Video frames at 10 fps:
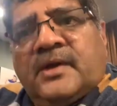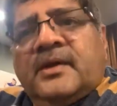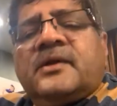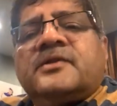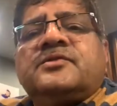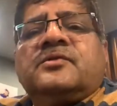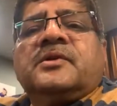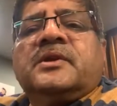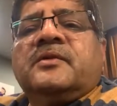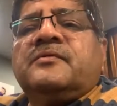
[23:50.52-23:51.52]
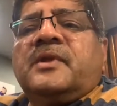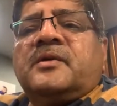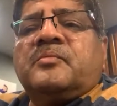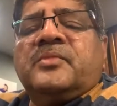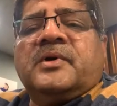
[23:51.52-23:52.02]
Let us, you know, give
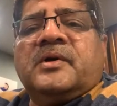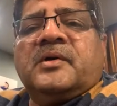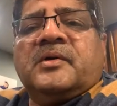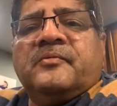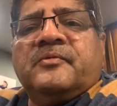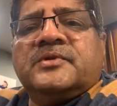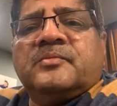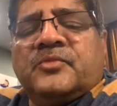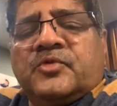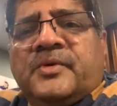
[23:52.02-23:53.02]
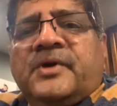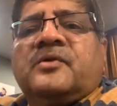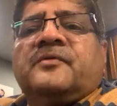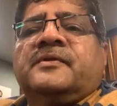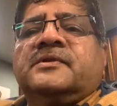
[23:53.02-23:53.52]
that movement
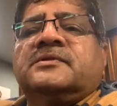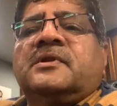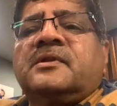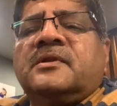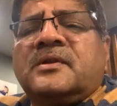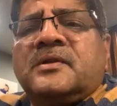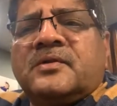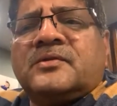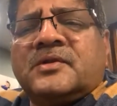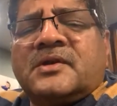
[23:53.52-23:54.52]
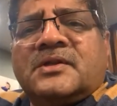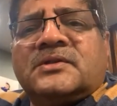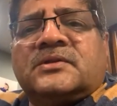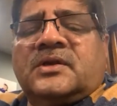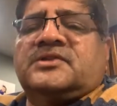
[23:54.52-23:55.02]
of his, the real, you know, the real
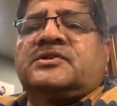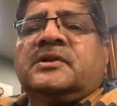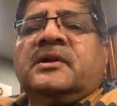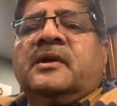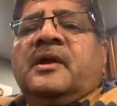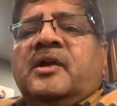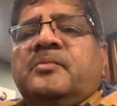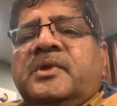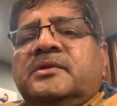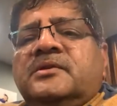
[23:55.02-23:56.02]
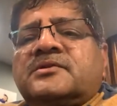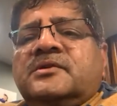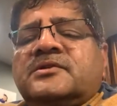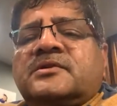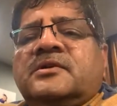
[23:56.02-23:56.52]
thrust, and make this
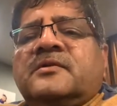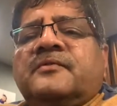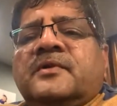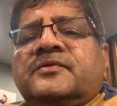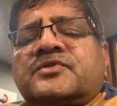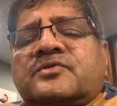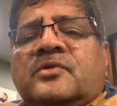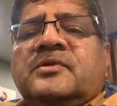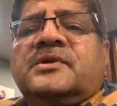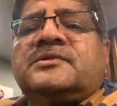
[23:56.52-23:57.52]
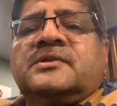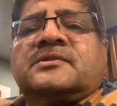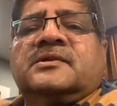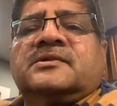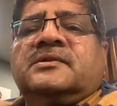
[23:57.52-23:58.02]
district one of the strongest
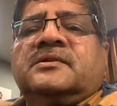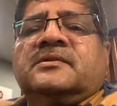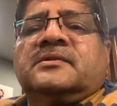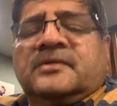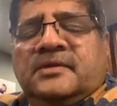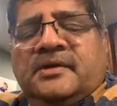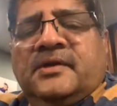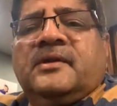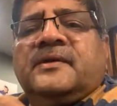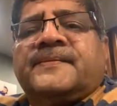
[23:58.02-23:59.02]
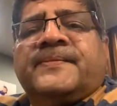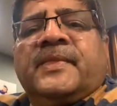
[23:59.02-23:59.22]
districts in India.